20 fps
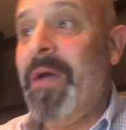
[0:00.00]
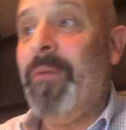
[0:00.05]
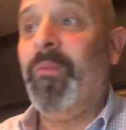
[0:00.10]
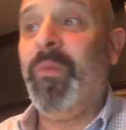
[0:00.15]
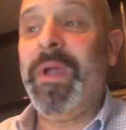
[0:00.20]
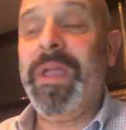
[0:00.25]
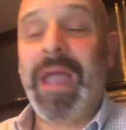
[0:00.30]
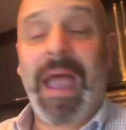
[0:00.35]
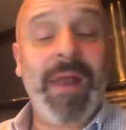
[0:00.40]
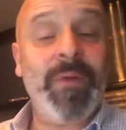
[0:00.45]

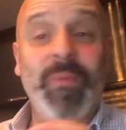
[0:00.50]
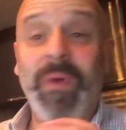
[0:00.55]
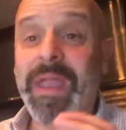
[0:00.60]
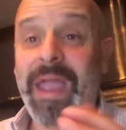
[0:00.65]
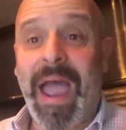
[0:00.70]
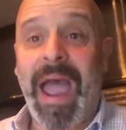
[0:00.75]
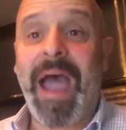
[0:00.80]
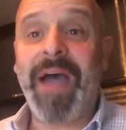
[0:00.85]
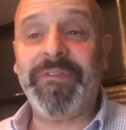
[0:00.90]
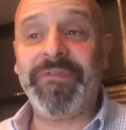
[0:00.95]
We
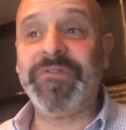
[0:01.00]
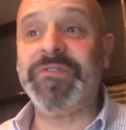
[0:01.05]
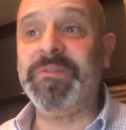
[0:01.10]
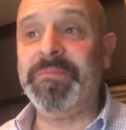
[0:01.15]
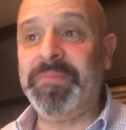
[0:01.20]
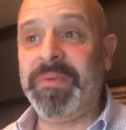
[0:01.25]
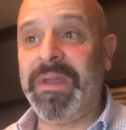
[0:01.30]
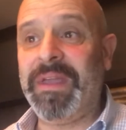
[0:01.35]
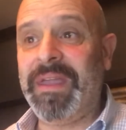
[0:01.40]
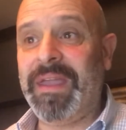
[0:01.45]
have to
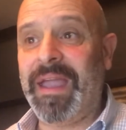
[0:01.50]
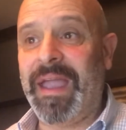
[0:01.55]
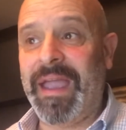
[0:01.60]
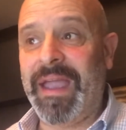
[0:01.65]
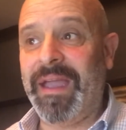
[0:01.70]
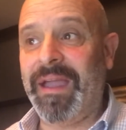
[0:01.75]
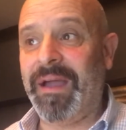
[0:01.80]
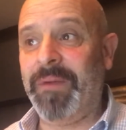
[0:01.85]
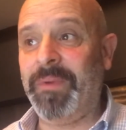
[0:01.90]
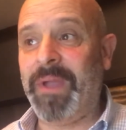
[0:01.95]
be
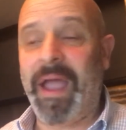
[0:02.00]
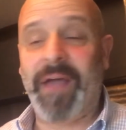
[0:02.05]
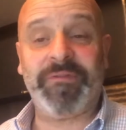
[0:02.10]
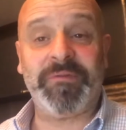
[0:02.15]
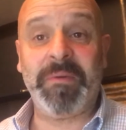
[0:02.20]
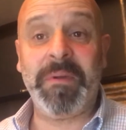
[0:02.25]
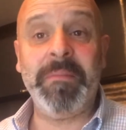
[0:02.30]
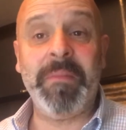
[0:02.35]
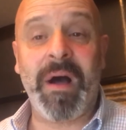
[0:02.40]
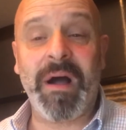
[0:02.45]

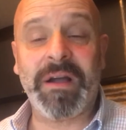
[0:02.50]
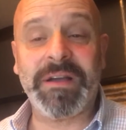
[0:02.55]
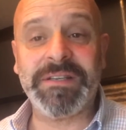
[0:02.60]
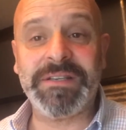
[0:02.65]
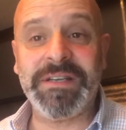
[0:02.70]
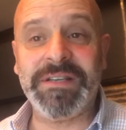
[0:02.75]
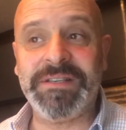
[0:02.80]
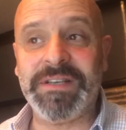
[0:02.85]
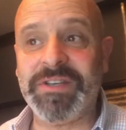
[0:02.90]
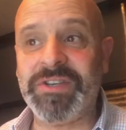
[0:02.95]

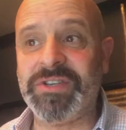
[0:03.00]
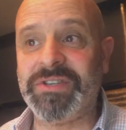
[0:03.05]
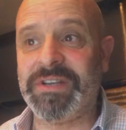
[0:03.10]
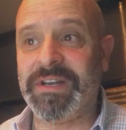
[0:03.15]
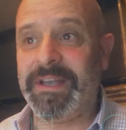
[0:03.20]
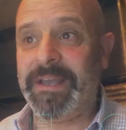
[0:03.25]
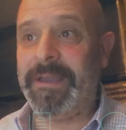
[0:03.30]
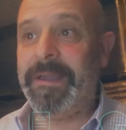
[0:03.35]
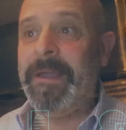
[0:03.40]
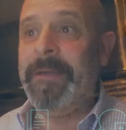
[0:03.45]
marketing digitally.